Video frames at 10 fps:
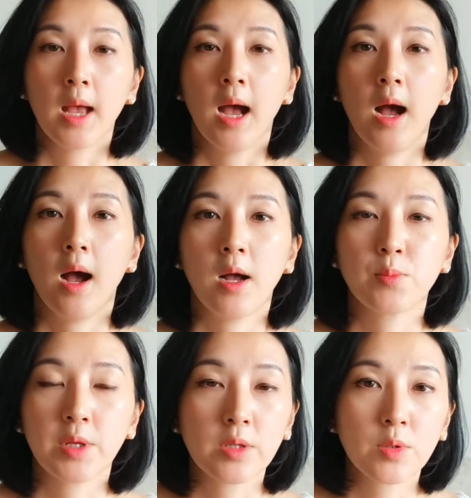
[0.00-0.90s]

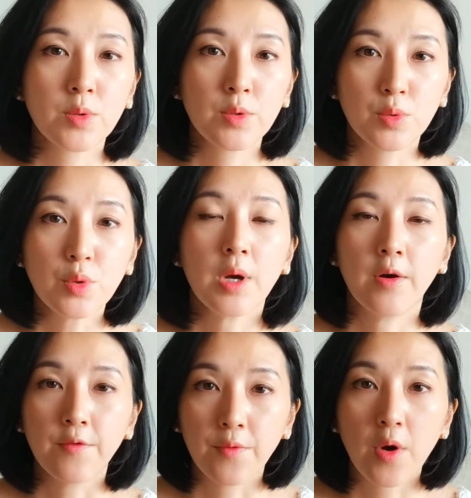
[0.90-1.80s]
But do
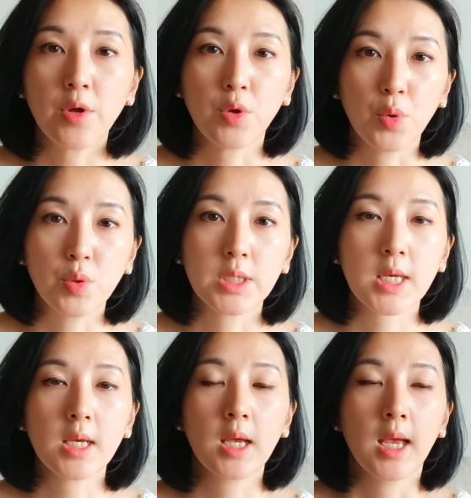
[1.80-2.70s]
avoid
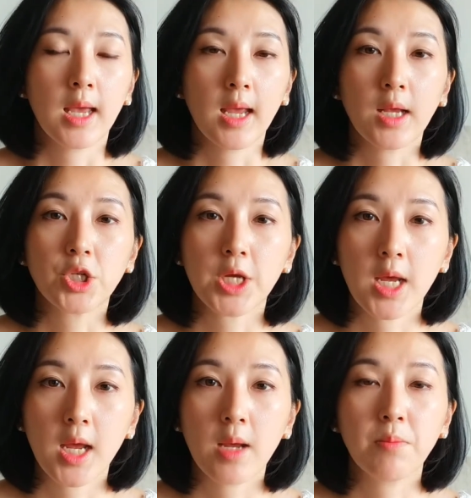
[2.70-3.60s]
using
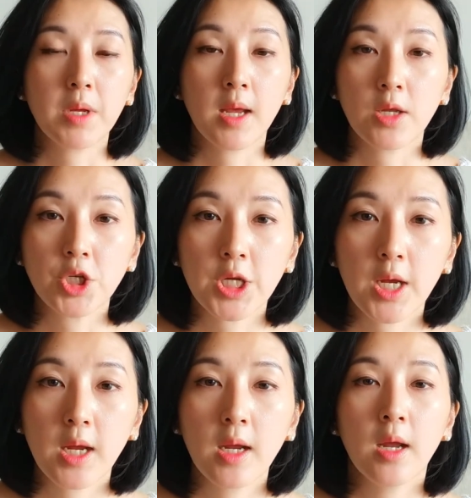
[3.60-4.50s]
AHA,
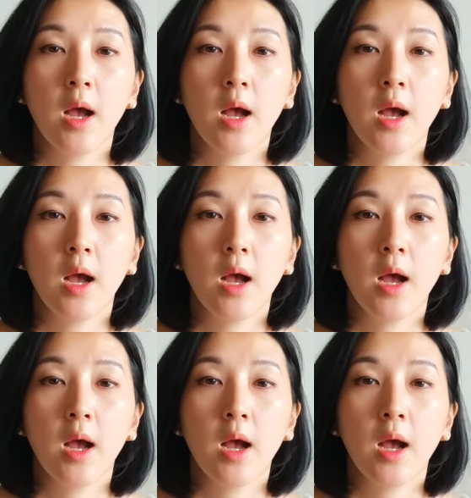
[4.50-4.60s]
BHA,